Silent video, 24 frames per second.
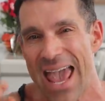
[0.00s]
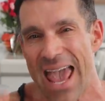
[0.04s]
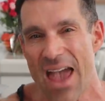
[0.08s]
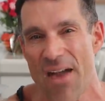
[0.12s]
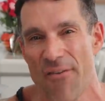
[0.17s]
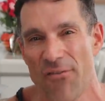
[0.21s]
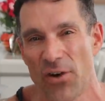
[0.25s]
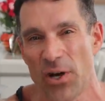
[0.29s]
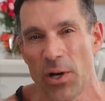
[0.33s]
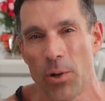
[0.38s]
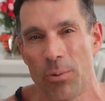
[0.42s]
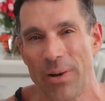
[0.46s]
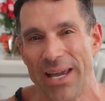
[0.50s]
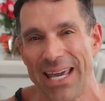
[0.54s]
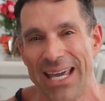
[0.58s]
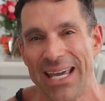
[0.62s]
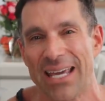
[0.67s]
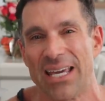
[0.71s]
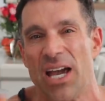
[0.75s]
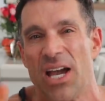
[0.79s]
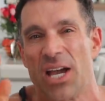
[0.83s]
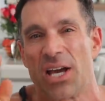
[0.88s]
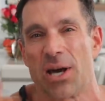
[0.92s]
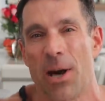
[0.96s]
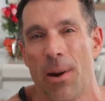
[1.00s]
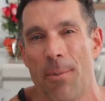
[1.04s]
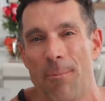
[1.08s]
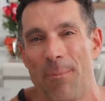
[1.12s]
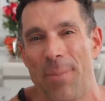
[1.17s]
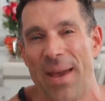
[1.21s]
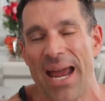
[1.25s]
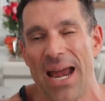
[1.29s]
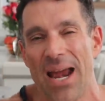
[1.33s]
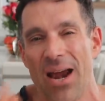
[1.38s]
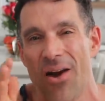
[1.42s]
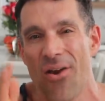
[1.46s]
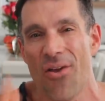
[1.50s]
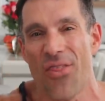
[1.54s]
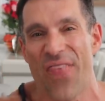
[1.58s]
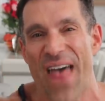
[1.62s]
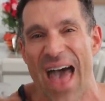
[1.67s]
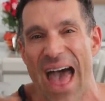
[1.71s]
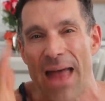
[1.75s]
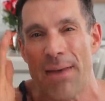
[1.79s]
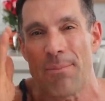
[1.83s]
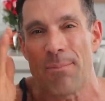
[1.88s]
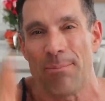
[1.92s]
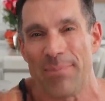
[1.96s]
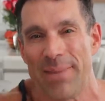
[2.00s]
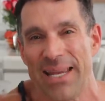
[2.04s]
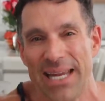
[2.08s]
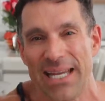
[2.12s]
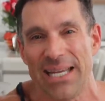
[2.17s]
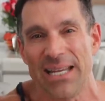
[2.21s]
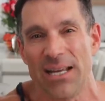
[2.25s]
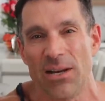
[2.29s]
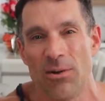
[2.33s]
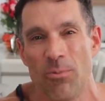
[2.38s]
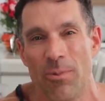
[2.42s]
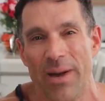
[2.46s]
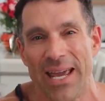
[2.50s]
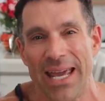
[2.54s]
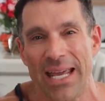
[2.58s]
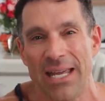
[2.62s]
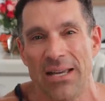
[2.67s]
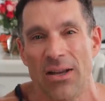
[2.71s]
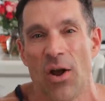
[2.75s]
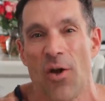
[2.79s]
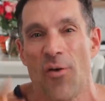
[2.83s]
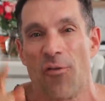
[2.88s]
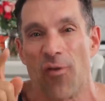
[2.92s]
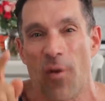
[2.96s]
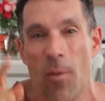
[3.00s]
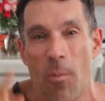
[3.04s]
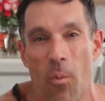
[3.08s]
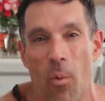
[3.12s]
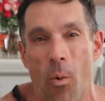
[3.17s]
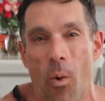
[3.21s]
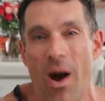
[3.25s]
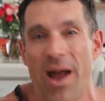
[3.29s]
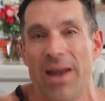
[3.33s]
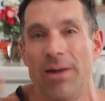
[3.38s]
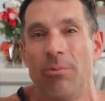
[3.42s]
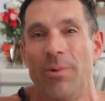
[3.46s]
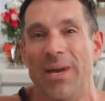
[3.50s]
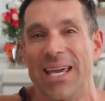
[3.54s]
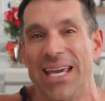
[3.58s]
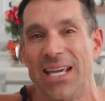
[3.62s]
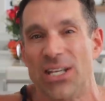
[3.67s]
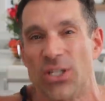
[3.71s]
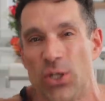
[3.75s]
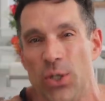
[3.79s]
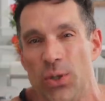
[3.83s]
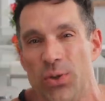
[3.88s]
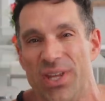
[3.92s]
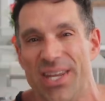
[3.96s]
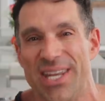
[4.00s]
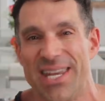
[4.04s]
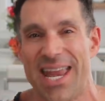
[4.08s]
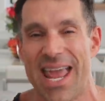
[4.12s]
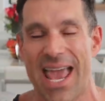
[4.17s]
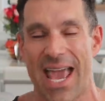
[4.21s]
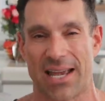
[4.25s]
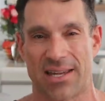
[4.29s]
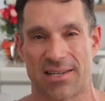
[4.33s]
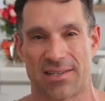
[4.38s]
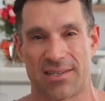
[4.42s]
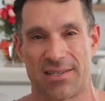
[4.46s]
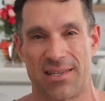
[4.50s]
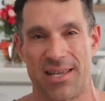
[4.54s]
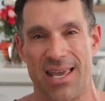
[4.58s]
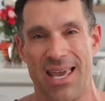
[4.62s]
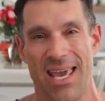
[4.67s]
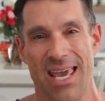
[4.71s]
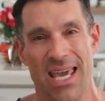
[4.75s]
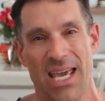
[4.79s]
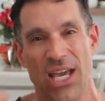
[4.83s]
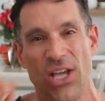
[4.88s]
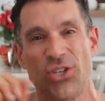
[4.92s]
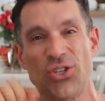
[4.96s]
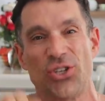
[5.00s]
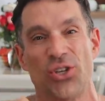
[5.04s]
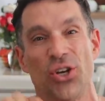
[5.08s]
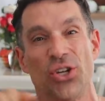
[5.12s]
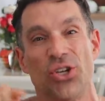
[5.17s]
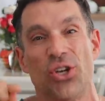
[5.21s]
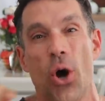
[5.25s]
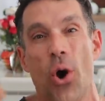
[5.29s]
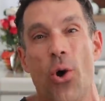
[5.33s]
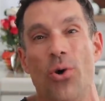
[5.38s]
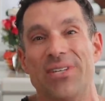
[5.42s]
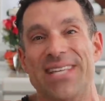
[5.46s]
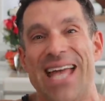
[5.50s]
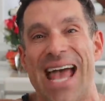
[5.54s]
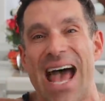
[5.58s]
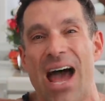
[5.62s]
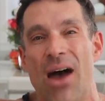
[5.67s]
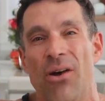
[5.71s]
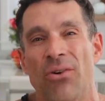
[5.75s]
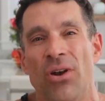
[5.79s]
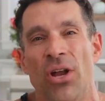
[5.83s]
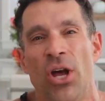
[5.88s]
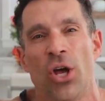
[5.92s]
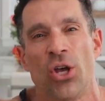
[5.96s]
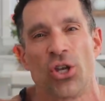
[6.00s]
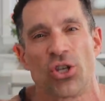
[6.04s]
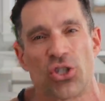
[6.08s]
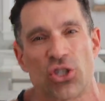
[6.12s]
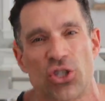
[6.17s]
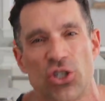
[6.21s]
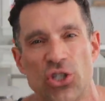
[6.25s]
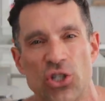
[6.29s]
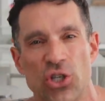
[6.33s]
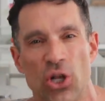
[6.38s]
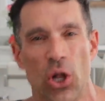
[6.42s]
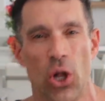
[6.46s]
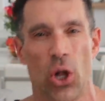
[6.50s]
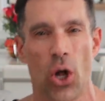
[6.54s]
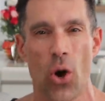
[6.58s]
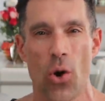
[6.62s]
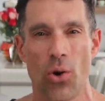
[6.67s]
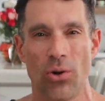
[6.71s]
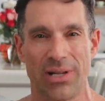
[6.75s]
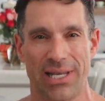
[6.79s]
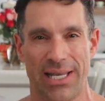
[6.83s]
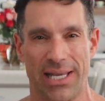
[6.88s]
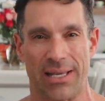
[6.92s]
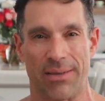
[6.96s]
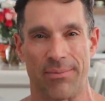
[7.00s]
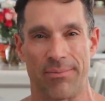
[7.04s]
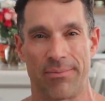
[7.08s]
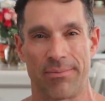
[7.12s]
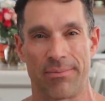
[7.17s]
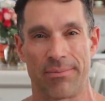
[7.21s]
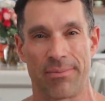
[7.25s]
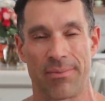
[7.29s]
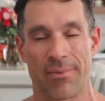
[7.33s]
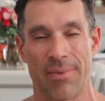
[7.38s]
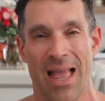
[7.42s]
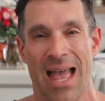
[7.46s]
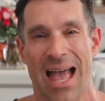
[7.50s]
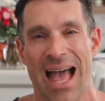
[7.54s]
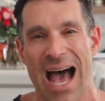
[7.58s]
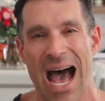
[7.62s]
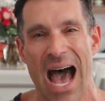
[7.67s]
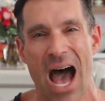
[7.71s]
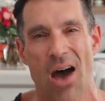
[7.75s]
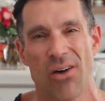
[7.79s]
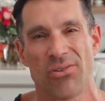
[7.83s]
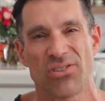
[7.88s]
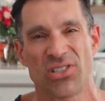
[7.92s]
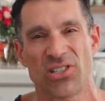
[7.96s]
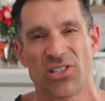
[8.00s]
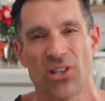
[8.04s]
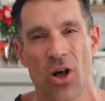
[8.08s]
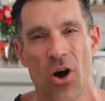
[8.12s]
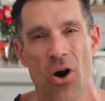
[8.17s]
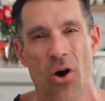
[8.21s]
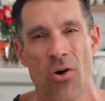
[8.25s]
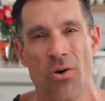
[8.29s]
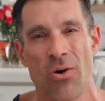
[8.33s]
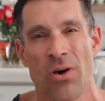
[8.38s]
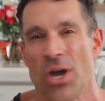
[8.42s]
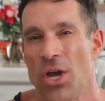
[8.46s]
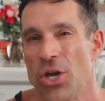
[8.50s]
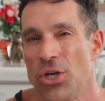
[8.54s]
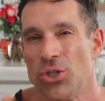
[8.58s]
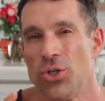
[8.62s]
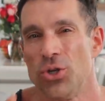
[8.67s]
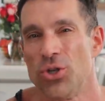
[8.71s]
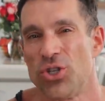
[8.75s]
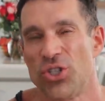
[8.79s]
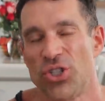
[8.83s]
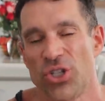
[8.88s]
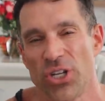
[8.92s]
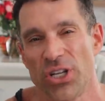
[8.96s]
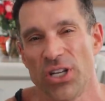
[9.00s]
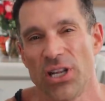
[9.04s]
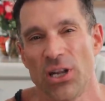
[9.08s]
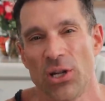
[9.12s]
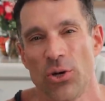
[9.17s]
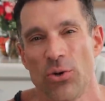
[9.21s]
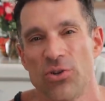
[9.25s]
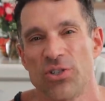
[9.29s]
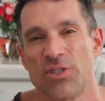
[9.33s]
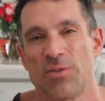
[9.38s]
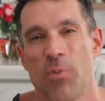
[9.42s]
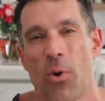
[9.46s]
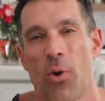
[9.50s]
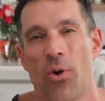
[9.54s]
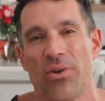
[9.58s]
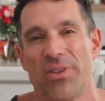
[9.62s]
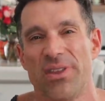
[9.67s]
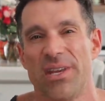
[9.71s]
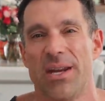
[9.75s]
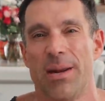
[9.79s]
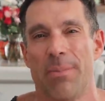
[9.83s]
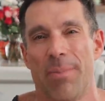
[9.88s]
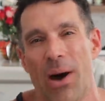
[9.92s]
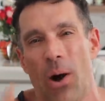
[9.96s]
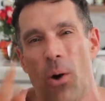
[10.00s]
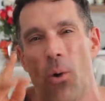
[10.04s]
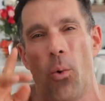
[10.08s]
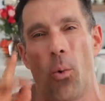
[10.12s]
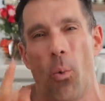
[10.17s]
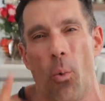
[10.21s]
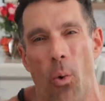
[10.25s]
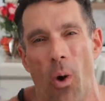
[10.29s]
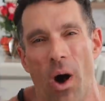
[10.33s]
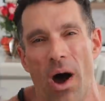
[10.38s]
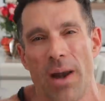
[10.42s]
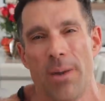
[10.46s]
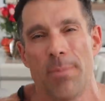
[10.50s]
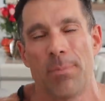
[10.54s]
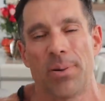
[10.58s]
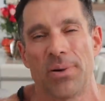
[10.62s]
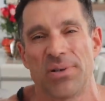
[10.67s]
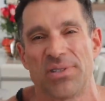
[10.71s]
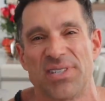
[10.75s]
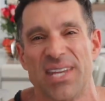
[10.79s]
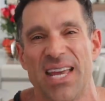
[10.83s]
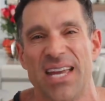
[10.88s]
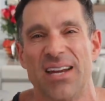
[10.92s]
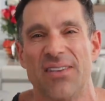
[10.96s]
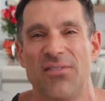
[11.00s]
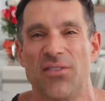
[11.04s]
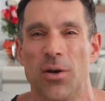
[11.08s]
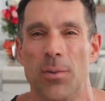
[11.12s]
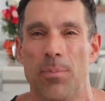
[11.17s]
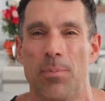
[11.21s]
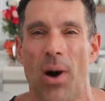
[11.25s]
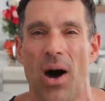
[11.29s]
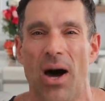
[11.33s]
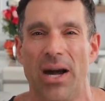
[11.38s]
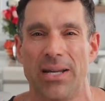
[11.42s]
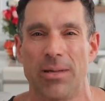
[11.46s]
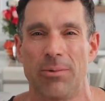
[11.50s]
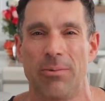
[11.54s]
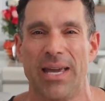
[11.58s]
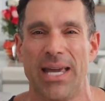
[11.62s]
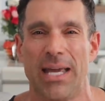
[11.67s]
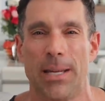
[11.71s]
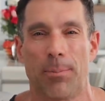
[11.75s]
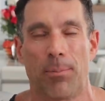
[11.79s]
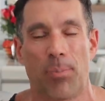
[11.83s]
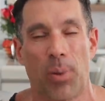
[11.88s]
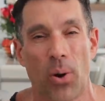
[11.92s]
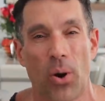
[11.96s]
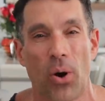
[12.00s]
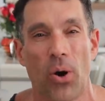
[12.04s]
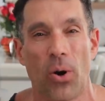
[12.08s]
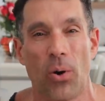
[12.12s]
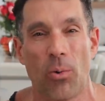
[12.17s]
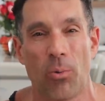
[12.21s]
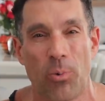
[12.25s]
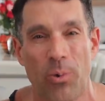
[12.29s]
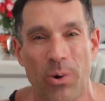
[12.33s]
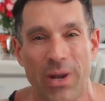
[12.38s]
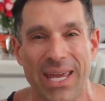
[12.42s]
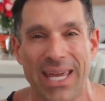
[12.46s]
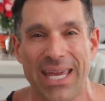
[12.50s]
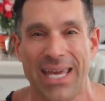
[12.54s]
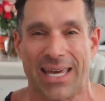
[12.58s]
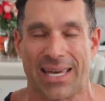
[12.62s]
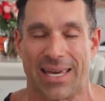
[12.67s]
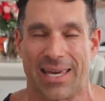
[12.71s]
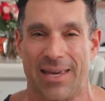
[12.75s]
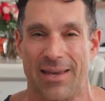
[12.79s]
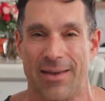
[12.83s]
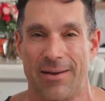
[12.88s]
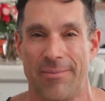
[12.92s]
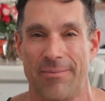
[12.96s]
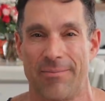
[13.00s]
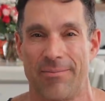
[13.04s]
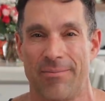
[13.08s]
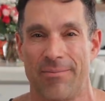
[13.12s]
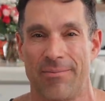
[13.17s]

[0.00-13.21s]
Every week, compare that median weight from one week to the next. It should go down slowly. How slow? You shouldn't lose more than about 1% of your body weight per week.